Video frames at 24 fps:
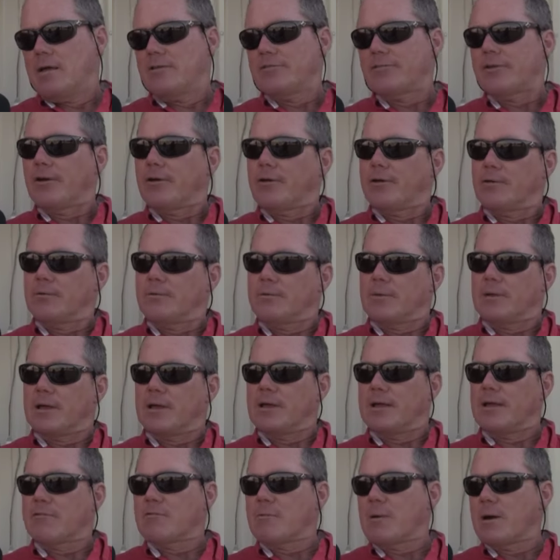So
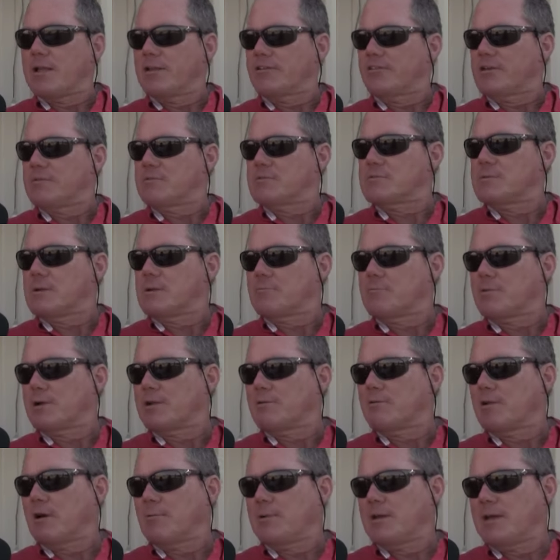everybody seems to be
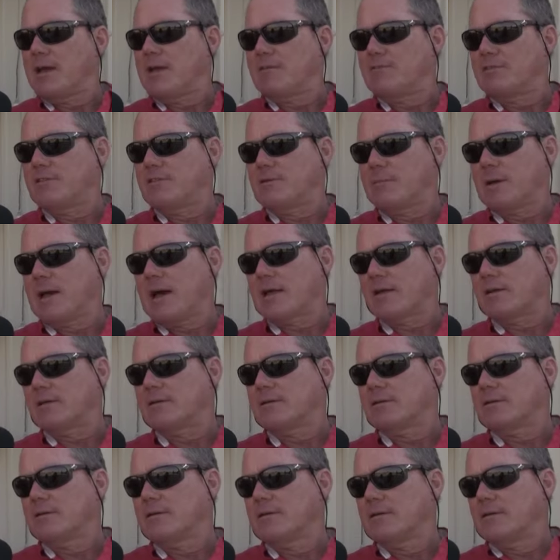pretty well behaved in the
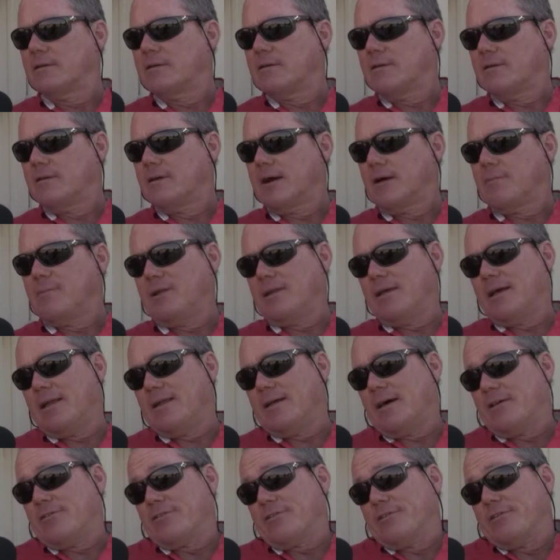pattern. I mean,
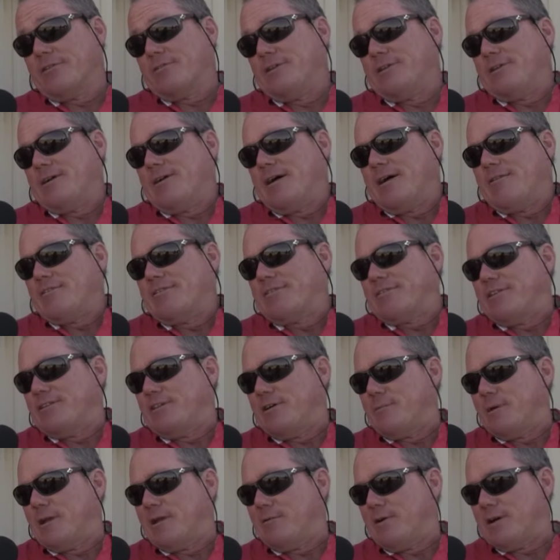and also, you know, obviously
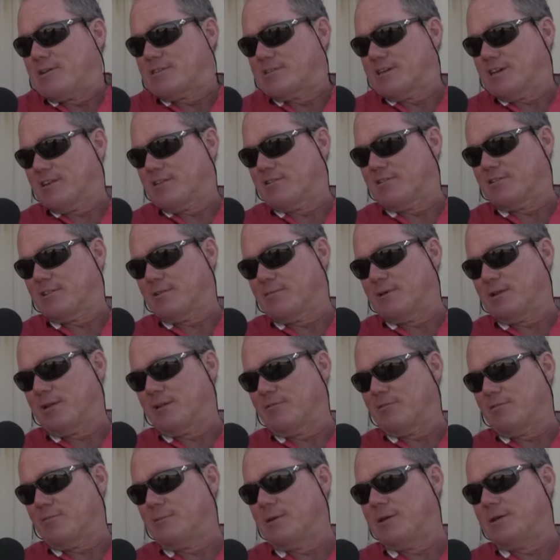nobody wants to get hurt in the
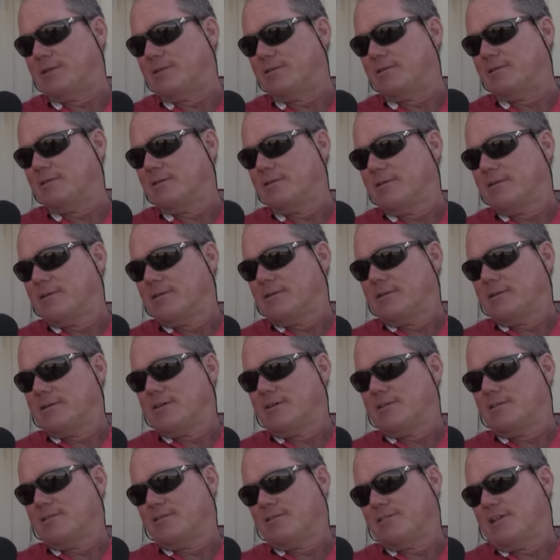middle of a meet. Yep.
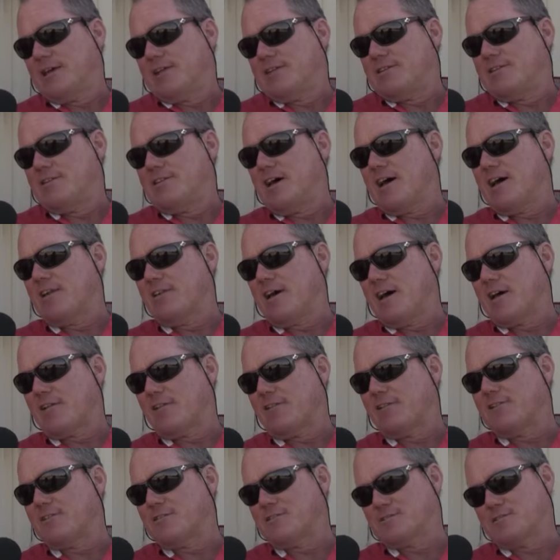And letting down not
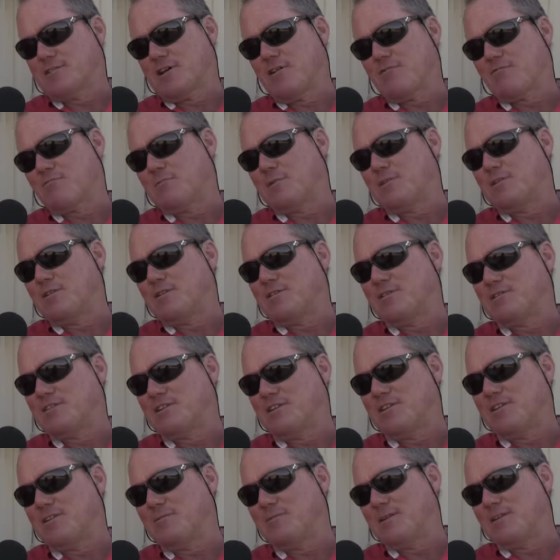only yourself but your
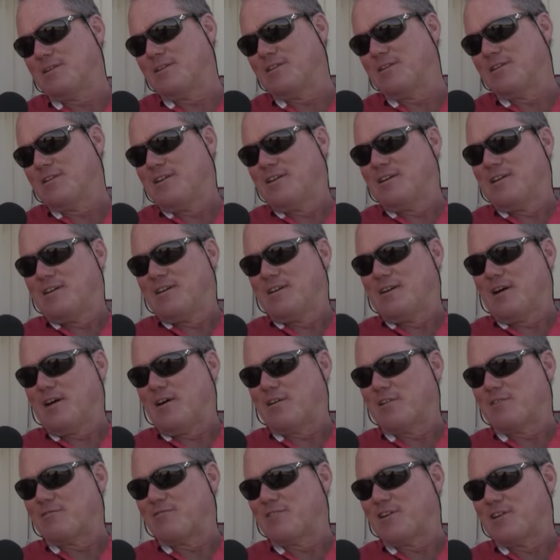team and
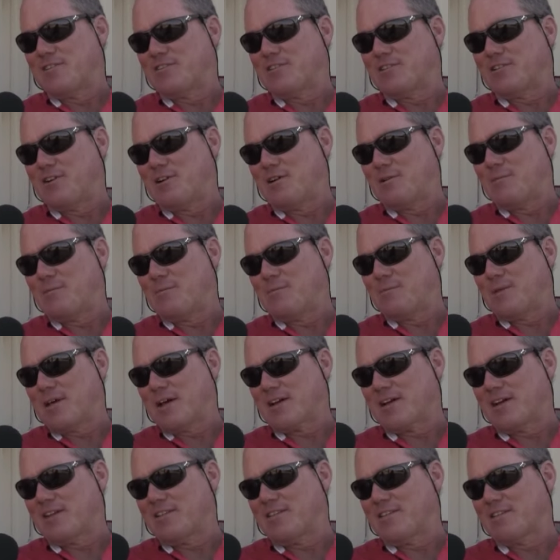all your friends at home,
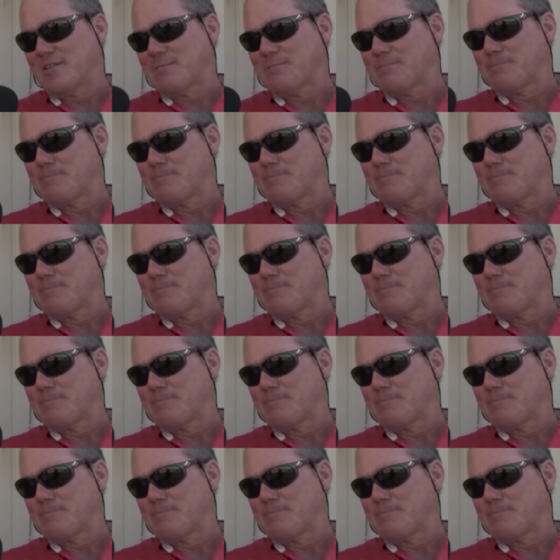that kind of thing.